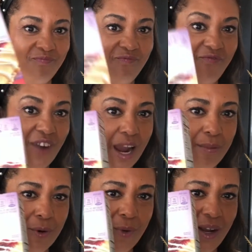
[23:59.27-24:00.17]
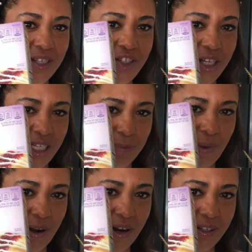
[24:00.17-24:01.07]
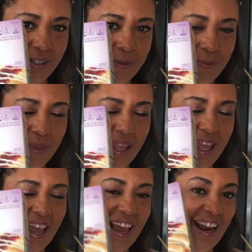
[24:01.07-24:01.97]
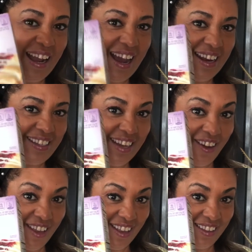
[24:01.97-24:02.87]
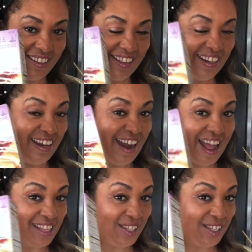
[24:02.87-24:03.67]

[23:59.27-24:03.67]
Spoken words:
Fiber One cheese bars. And I gotta tell you, not so